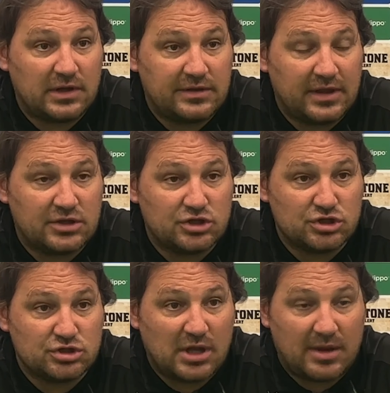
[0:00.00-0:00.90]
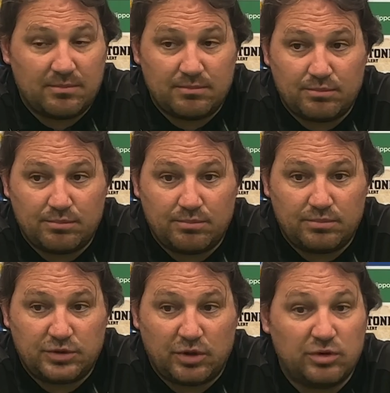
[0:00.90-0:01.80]
I think just um,
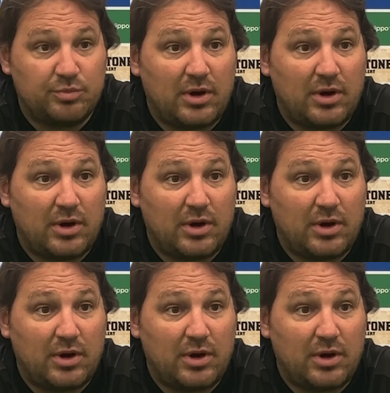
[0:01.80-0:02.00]
doing your